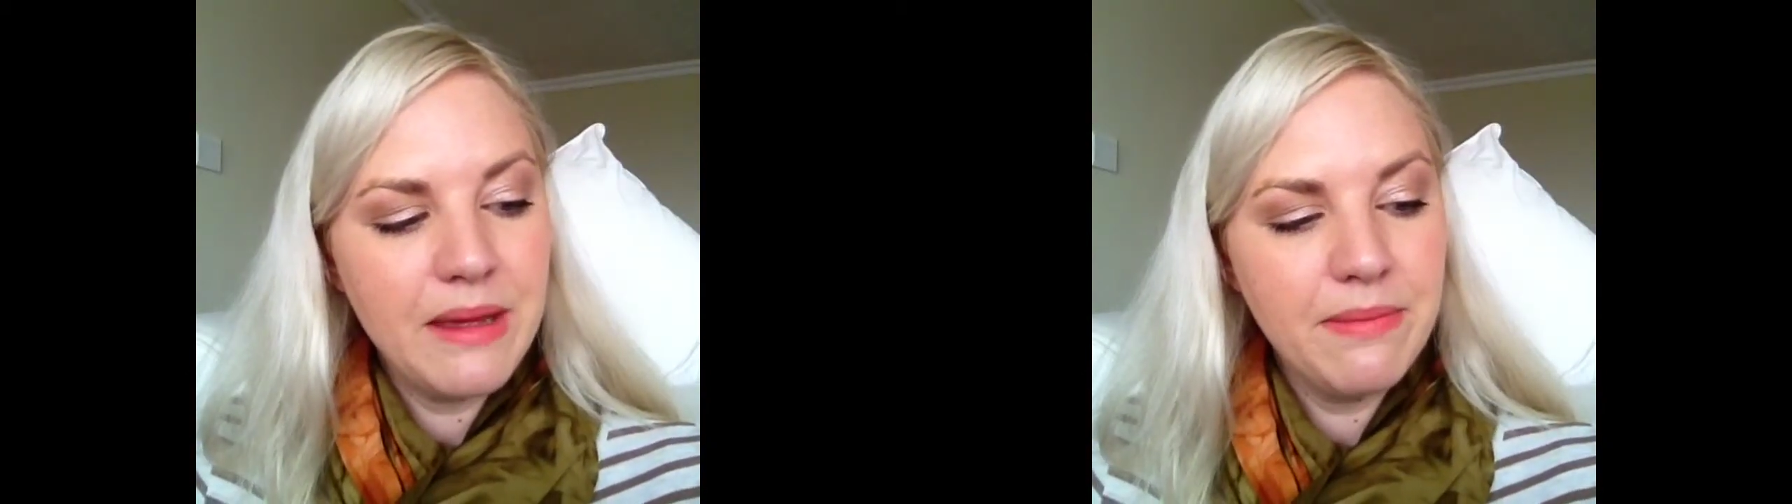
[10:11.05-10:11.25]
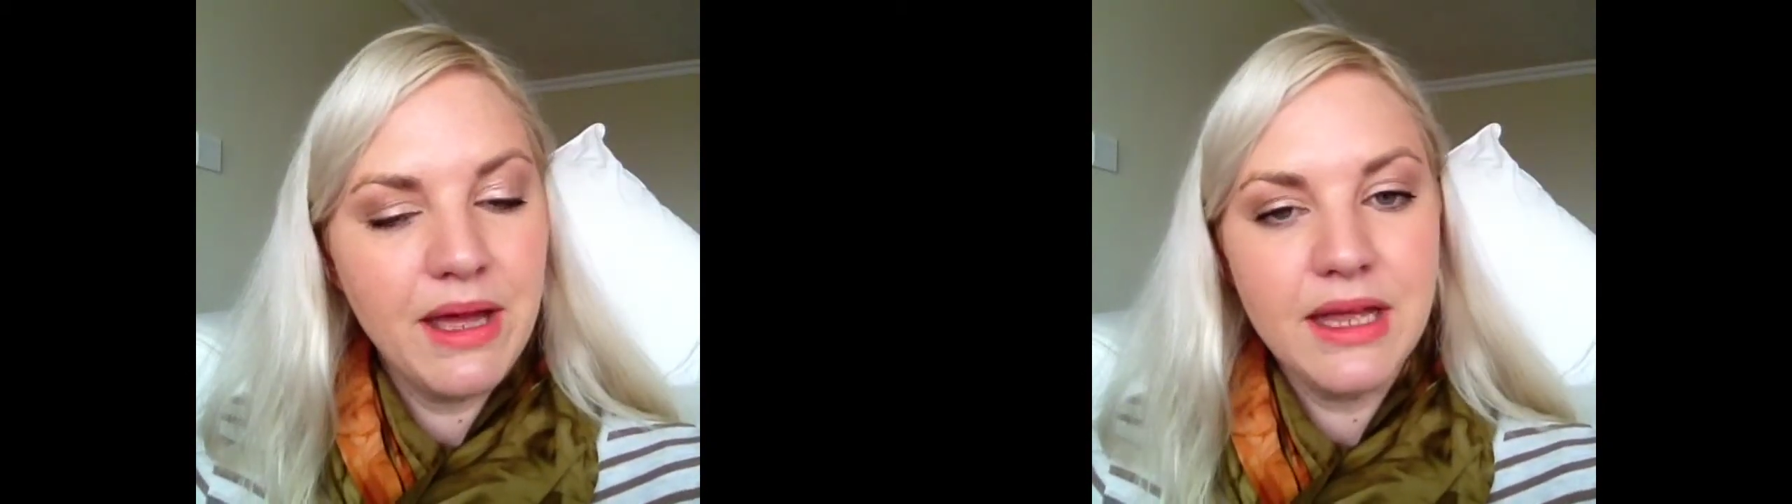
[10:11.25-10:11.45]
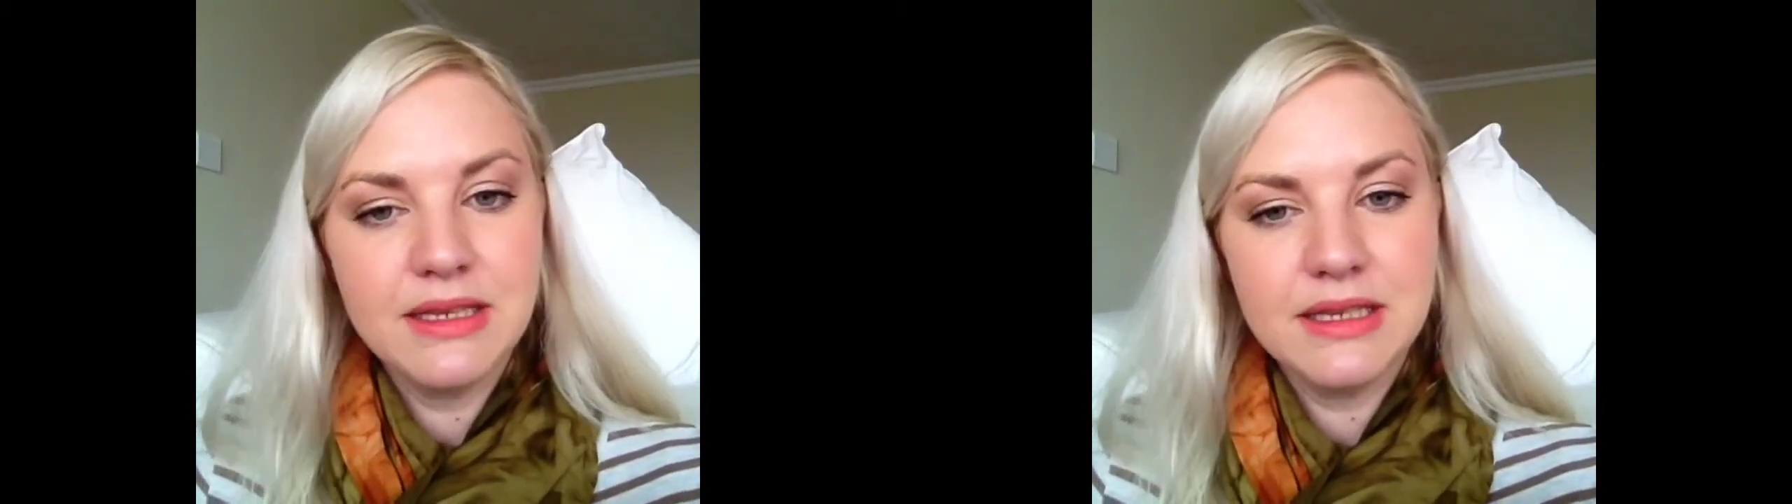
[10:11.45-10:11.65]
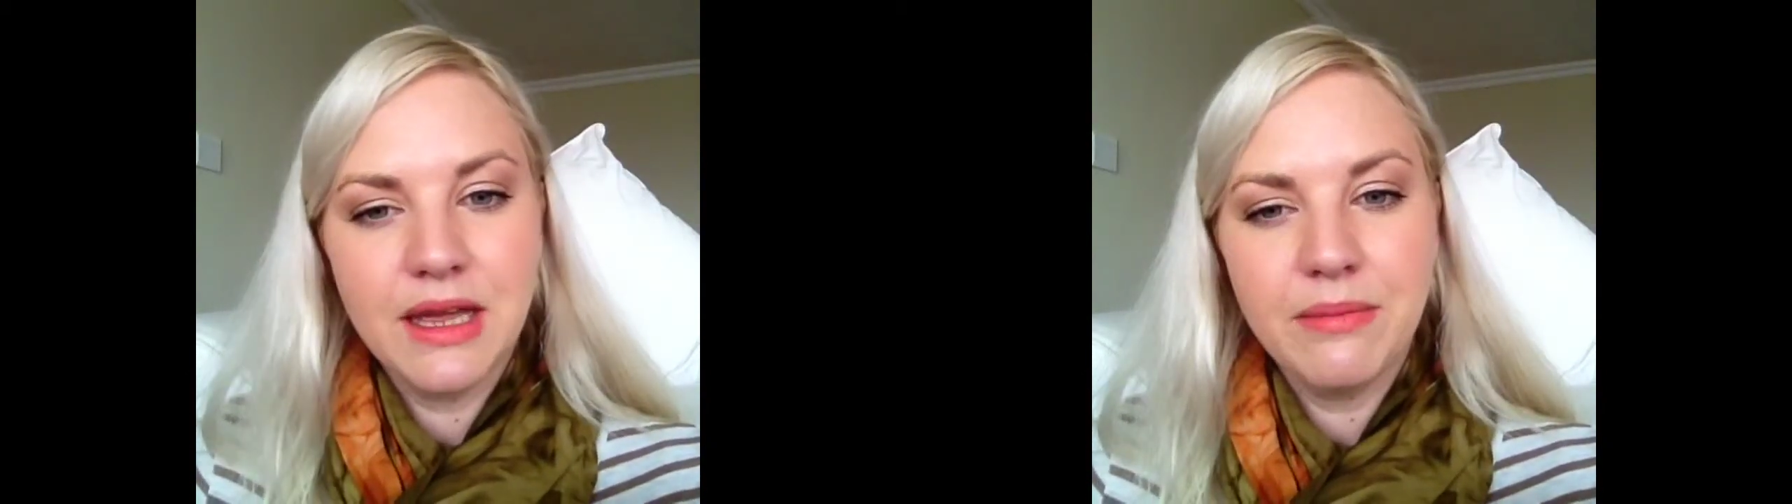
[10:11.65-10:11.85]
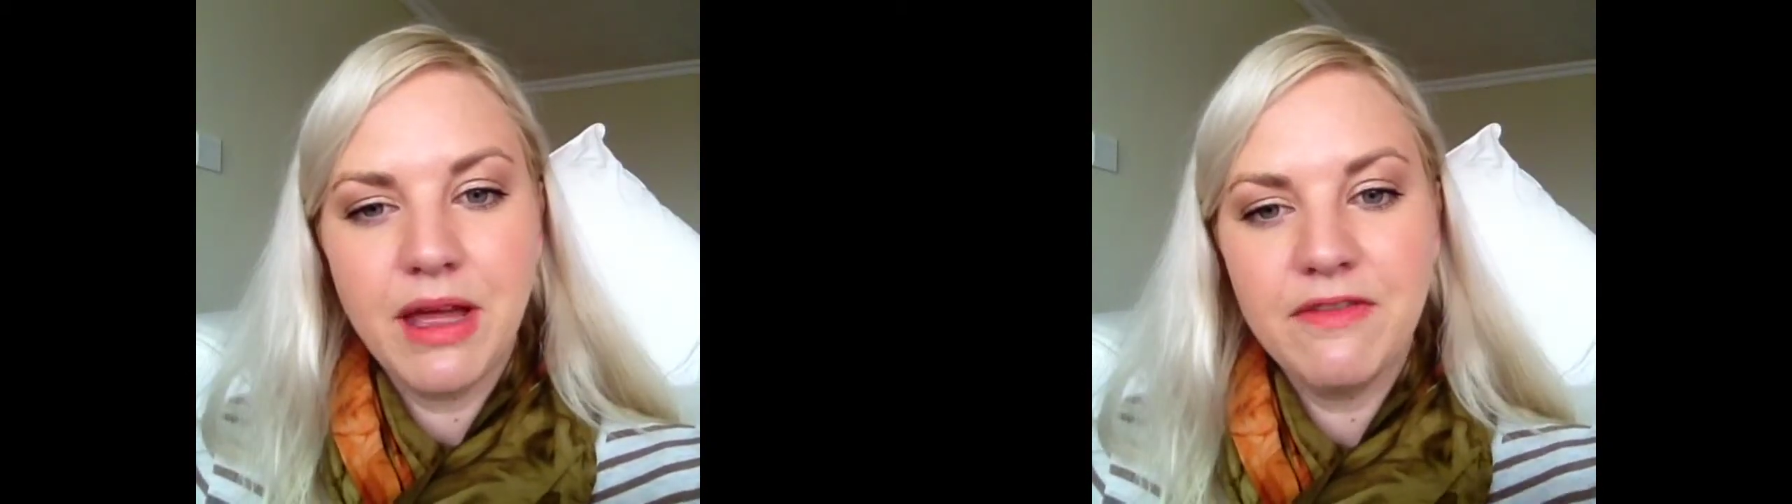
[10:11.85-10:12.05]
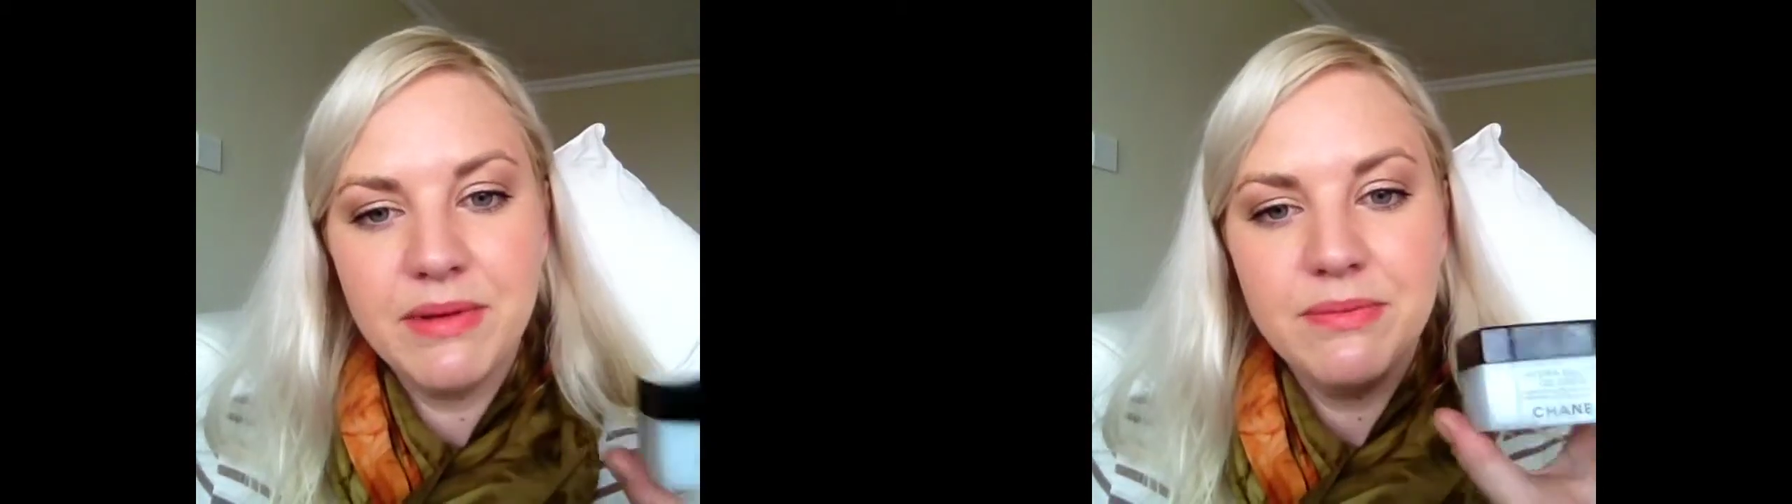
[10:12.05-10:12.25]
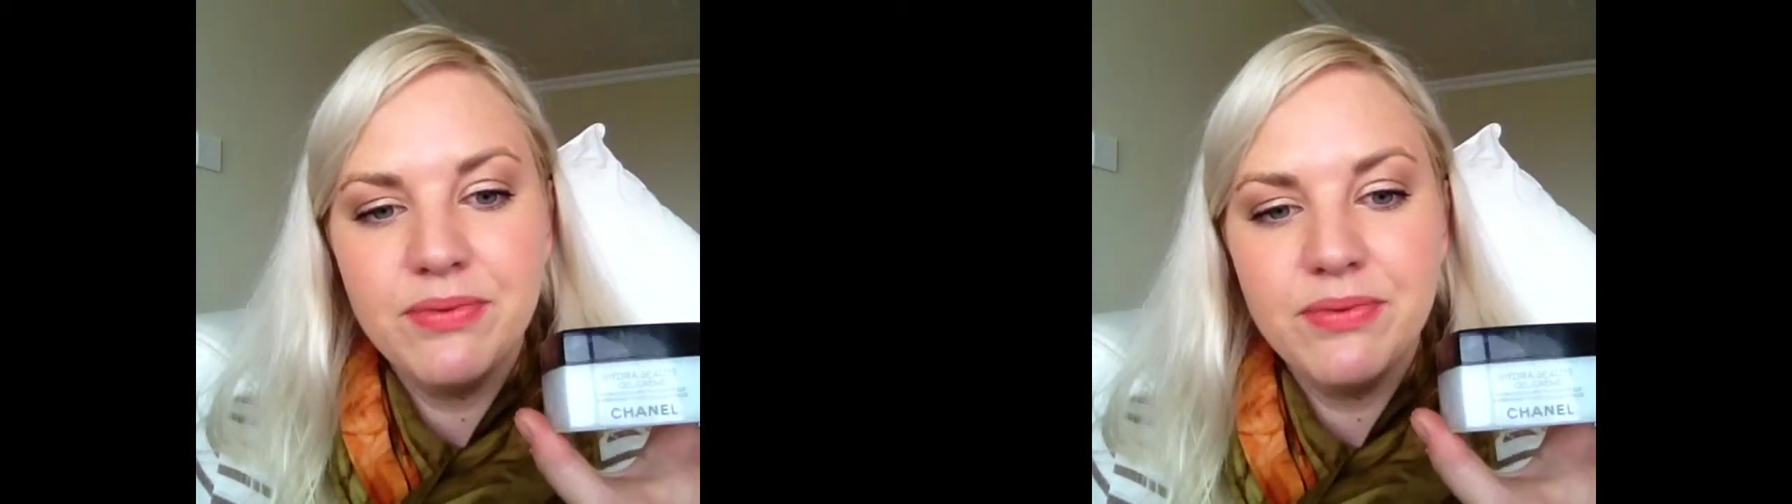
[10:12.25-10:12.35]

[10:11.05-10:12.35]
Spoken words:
But I've been